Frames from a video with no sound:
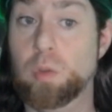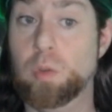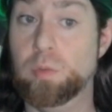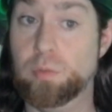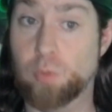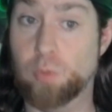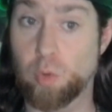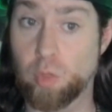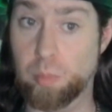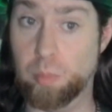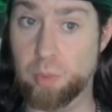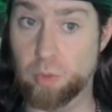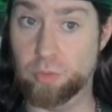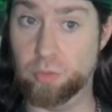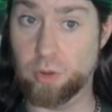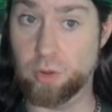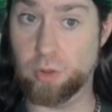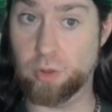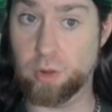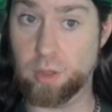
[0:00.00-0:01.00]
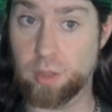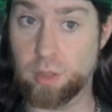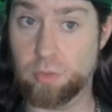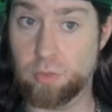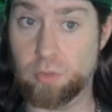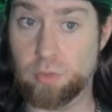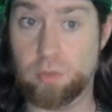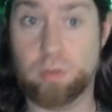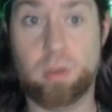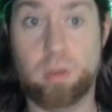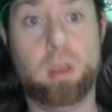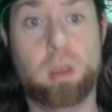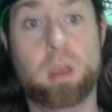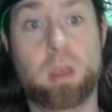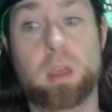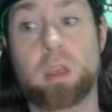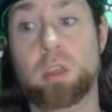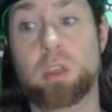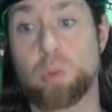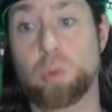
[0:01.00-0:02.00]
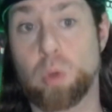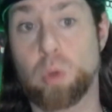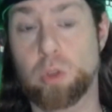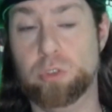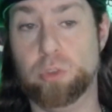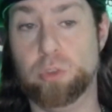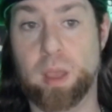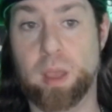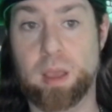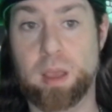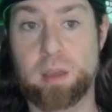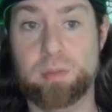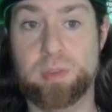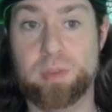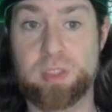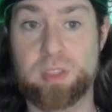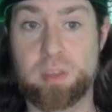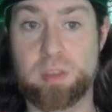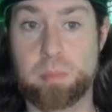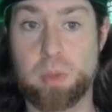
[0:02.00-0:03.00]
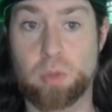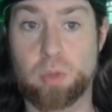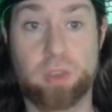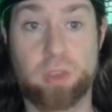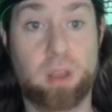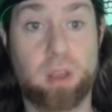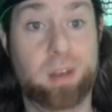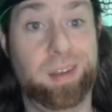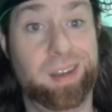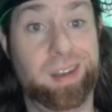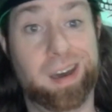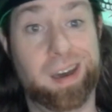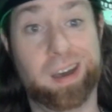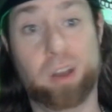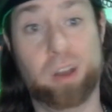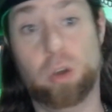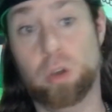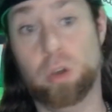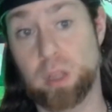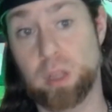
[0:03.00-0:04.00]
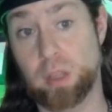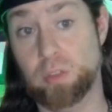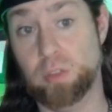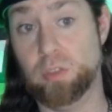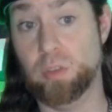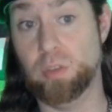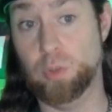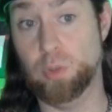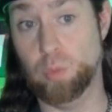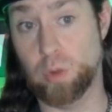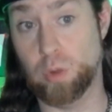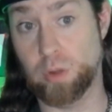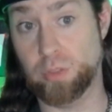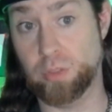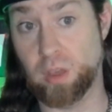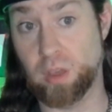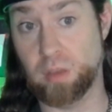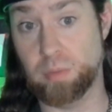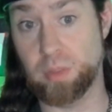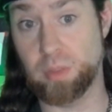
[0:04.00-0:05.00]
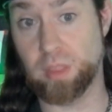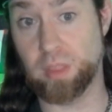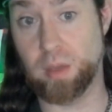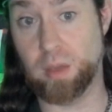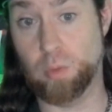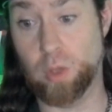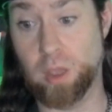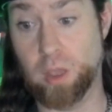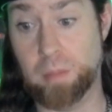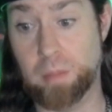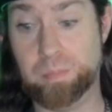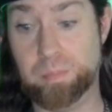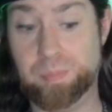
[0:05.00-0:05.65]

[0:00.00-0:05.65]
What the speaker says: for the built-in audience, you also have the built-in not audience, if you want to think of it that way.